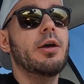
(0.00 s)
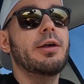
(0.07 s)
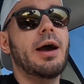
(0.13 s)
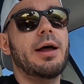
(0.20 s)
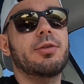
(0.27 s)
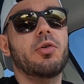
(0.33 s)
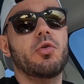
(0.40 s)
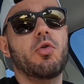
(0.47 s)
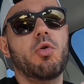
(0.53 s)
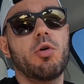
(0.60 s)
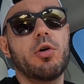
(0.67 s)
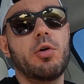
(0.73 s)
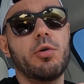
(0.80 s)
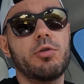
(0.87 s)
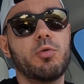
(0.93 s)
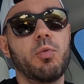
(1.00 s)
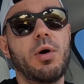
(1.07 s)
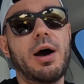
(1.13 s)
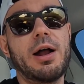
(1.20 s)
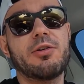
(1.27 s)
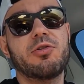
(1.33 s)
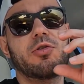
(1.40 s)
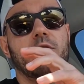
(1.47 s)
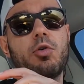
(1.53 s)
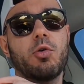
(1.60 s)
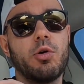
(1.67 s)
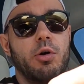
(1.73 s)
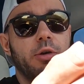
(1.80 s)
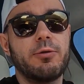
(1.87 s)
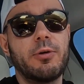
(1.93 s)
got the Coros watch, the
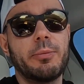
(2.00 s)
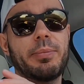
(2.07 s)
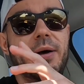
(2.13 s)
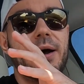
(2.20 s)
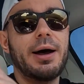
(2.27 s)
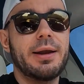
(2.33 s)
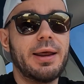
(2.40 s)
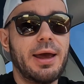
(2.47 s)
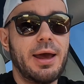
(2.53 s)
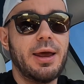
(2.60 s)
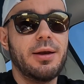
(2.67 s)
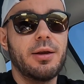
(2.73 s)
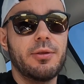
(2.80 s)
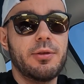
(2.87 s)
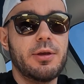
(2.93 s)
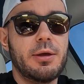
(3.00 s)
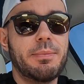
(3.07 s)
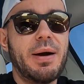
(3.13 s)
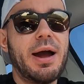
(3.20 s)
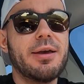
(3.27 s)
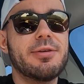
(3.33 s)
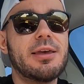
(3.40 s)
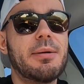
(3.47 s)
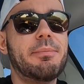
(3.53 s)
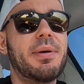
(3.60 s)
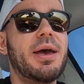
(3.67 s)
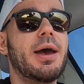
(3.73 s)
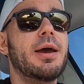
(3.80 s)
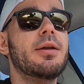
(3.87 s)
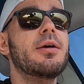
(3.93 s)
Coros foot pod, and the bicep
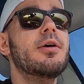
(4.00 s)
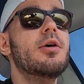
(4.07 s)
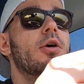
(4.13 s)
band.